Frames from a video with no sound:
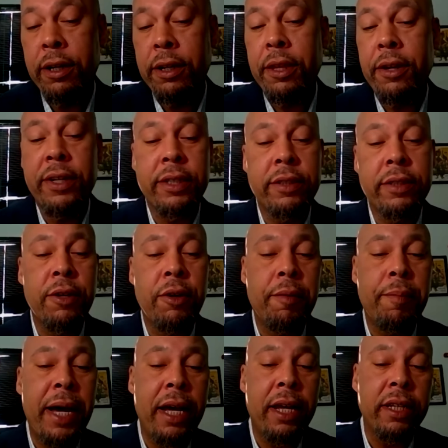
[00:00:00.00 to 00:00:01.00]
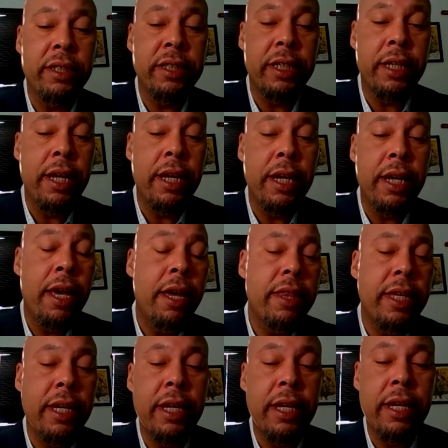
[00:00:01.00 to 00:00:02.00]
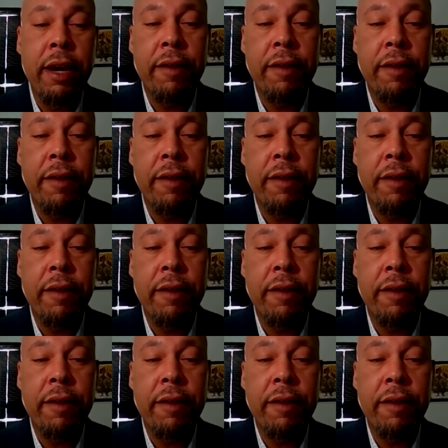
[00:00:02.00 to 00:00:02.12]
There is no apology. The